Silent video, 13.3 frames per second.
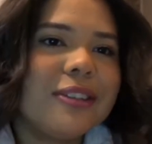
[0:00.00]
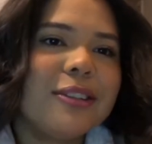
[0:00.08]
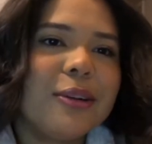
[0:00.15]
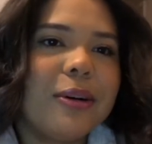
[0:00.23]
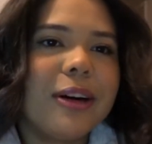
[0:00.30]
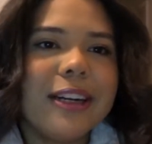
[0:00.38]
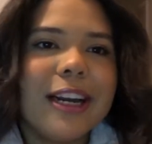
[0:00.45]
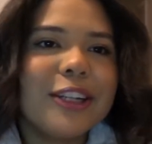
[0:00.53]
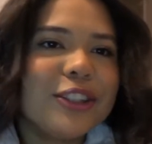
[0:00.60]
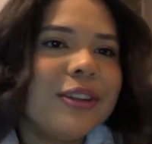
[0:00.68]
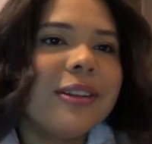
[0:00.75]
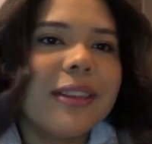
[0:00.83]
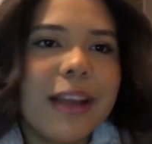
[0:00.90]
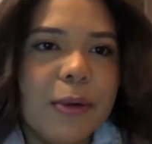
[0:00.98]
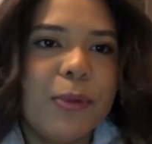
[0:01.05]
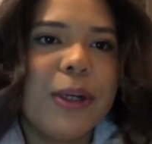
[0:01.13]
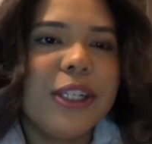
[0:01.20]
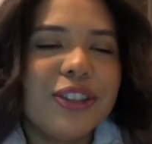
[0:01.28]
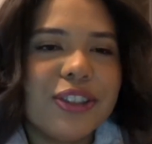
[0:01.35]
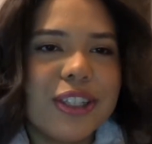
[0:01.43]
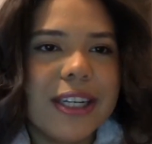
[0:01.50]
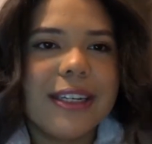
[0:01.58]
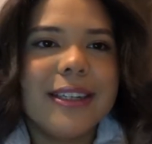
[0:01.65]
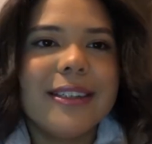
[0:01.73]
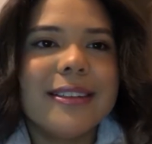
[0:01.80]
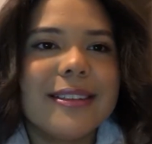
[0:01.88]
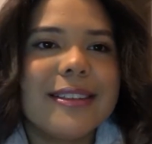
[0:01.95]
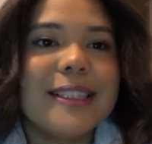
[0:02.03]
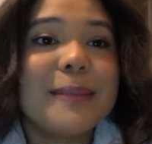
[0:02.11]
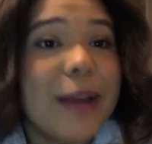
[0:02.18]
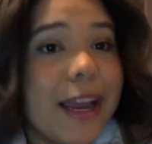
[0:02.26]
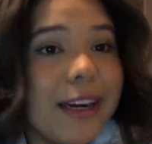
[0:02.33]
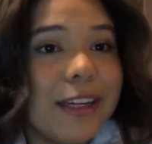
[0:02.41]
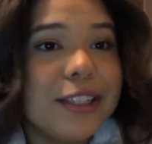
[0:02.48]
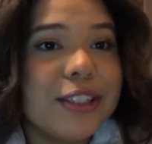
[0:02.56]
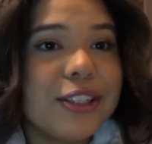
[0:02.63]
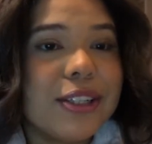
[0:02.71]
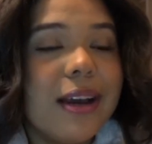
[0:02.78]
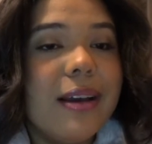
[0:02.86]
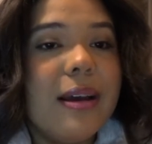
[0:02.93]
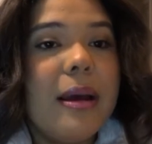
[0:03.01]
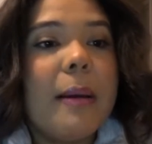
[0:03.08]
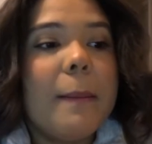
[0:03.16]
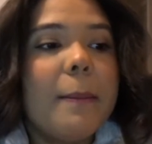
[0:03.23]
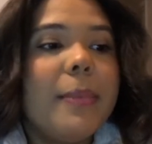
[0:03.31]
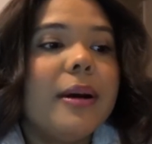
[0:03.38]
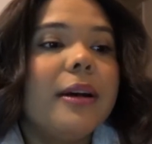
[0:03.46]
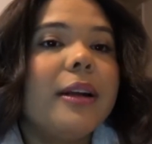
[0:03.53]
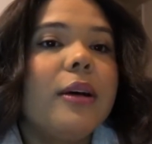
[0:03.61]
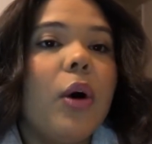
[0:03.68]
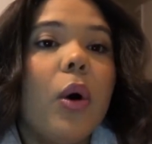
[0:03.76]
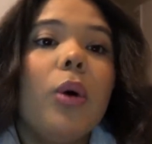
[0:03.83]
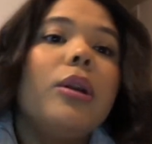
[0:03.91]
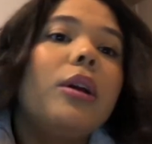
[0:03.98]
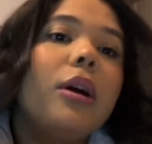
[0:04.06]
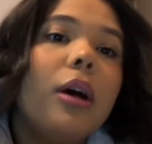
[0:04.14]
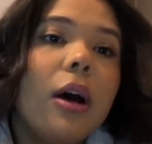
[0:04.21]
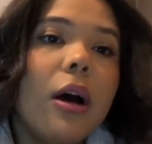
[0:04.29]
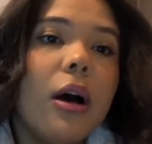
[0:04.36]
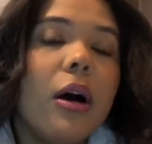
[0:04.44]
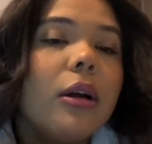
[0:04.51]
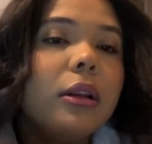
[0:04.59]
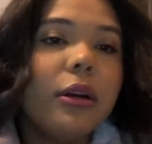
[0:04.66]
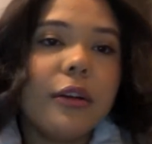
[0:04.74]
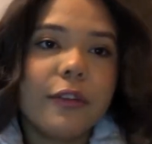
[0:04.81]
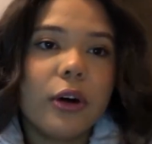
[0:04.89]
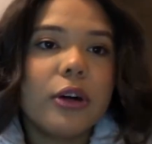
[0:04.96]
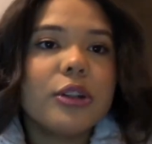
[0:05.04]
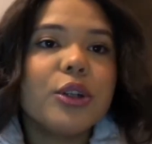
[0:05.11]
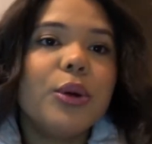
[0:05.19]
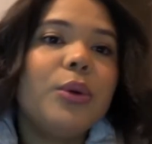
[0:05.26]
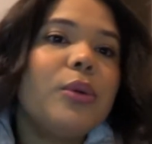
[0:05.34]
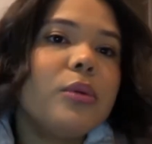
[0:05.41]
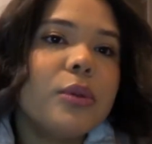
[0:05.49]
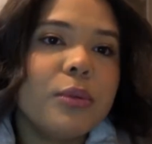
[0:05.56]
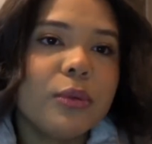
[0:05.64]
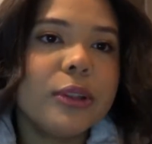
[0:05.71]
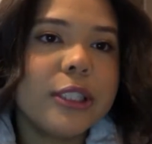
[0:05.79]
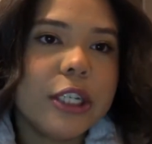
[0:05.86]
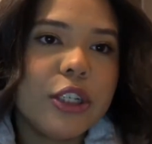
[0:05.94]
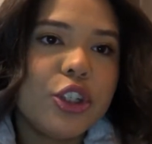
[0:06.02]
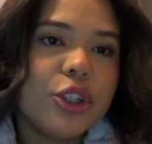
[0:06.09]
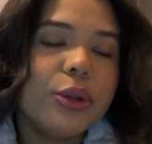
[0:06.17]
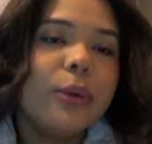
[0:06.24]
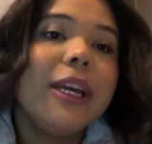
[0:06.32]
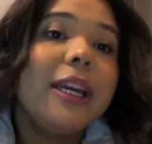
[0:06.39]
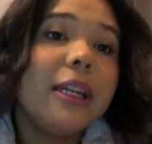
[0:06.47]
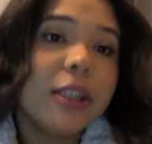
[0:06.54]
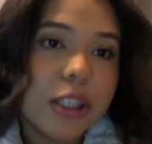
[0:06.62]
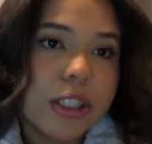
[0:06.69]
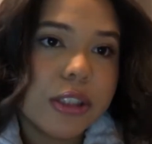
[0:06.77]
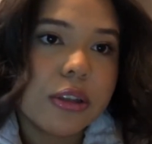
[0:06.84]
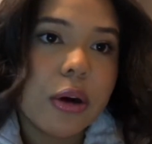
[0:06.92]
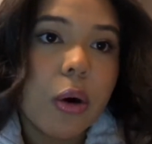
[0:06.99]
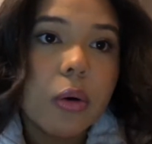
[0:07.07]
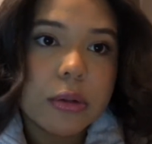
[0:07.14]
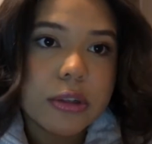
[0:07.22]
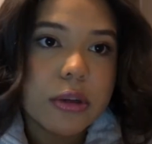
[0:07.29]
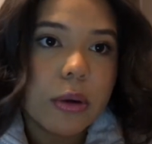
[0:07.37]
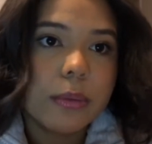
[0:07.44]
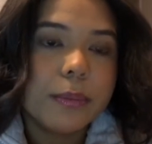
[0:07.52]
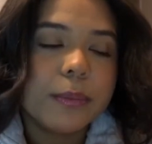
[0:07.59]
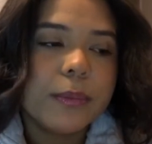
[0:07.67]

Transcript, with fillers: So our national language is Spanish, but all all of our schools will teach you English also.